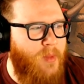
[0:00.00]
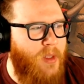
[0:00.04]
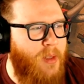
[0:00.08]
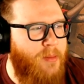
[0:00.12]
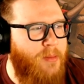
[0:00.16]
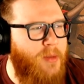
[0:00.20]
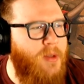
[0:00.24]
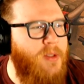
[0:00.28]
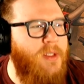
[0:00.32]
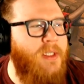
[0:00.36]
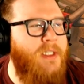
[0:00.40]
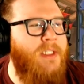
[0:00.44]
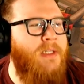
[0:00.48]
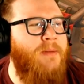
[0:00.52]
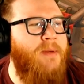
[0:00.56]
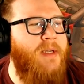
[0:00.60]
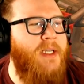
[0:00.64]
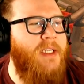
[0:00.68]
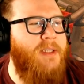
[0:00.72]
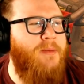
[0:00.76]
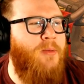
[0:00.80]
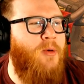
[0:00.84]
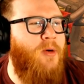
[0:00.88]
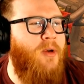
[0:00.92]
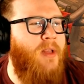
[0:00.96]
Music to me
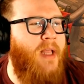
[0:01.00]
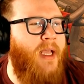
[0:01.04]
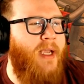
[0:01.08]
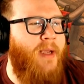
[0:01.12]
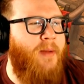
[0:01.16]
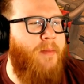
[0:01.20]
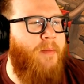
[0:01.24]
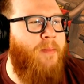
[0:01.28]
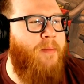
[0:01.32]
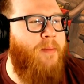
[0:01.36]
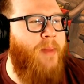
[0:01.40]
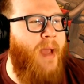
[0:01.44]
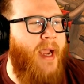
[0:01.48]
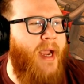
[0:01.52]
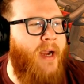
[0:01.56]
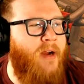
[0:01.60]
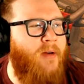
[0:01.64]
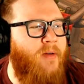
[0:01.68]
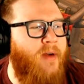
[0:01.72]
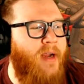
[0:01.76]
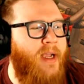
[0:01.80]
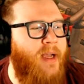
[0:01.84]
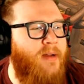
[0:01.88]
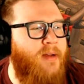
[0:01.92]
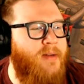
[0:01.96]
is more like
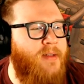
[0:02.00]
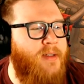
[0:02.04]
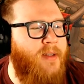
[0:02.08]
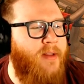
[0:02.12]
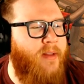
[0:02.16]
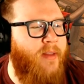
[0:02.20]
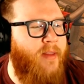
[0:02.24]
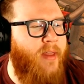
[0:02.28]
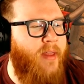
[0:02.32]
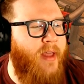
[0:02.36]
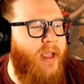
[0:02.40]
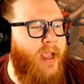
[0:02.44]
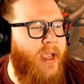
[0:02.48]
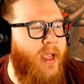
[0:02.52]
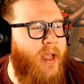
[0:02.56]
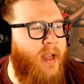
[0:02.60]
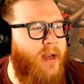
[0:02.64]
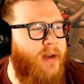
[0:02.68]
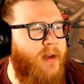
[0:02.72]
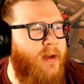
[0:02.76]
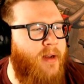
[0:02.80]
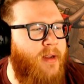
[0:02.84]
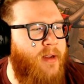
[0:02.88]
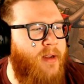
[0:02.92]
background than